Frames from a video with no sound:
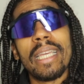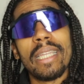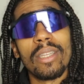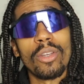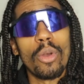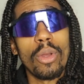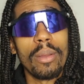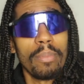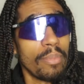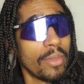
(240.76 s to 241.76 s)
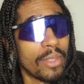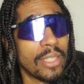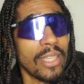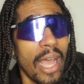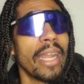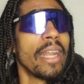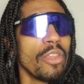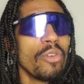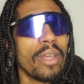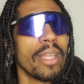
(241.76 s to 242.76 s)
can design a
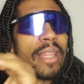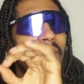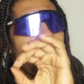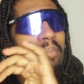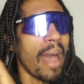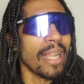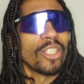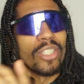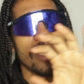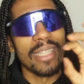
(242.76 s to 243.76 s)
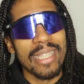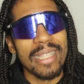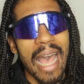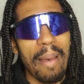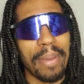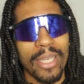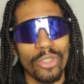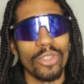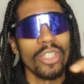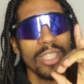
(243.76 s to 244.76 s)
unit that matches that
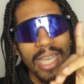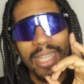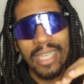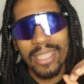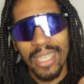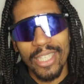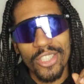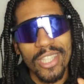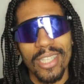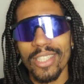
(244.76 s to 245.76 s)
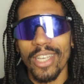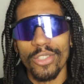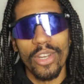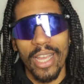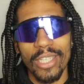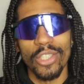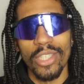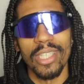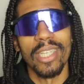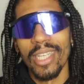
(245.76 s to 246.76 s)
picture. Just like this. I just did this yesterday
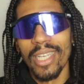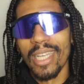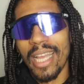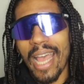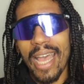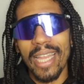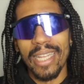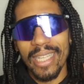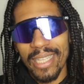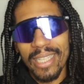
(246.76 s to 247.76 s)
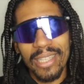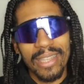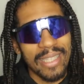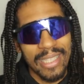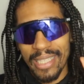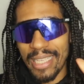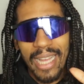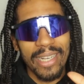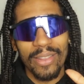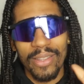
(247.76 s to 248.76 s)
actually. And he
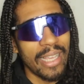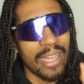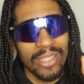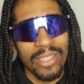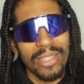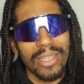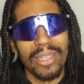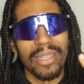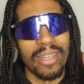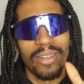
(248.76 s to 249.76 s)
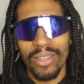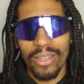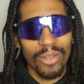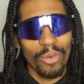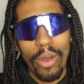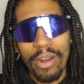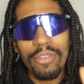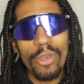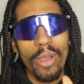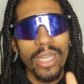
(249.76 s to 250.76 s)
had quite
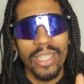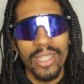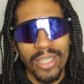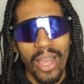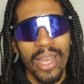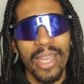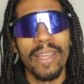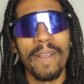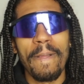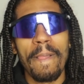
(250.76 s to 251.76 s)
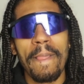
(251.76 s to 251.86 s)
a few grays on the side.